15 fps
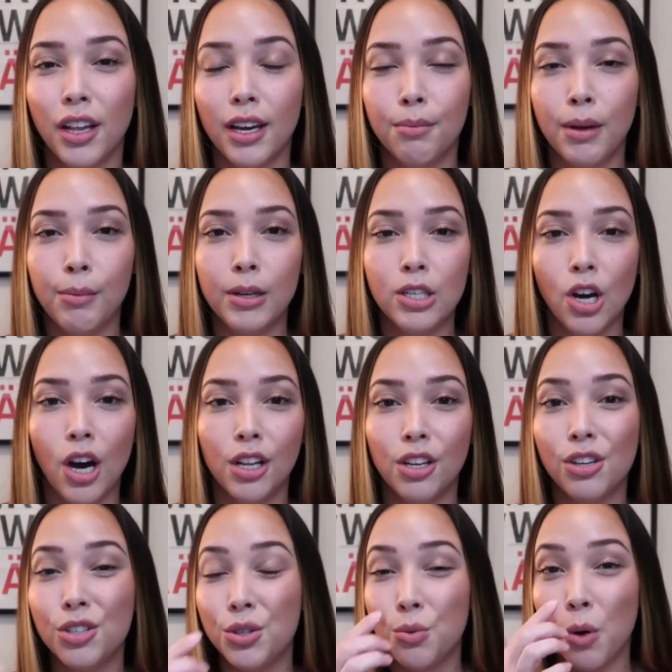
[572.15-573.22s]
like maybe
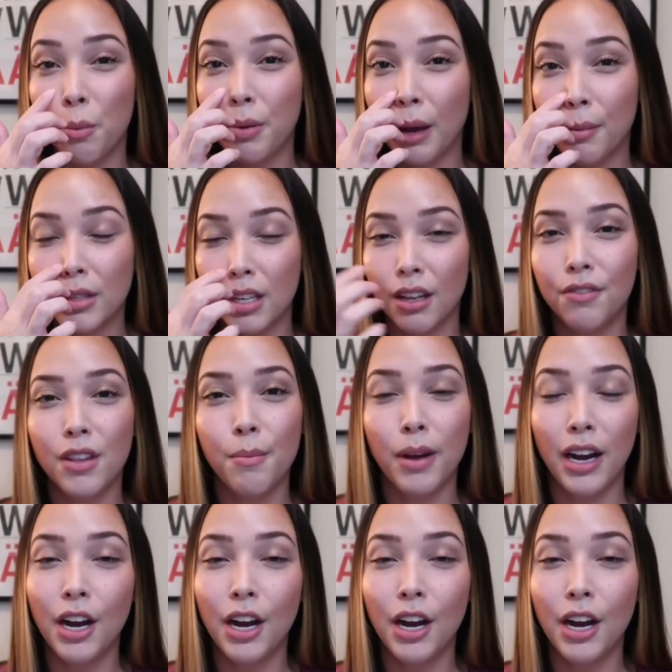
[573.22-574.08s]
toddlers, you won't be able to lift them.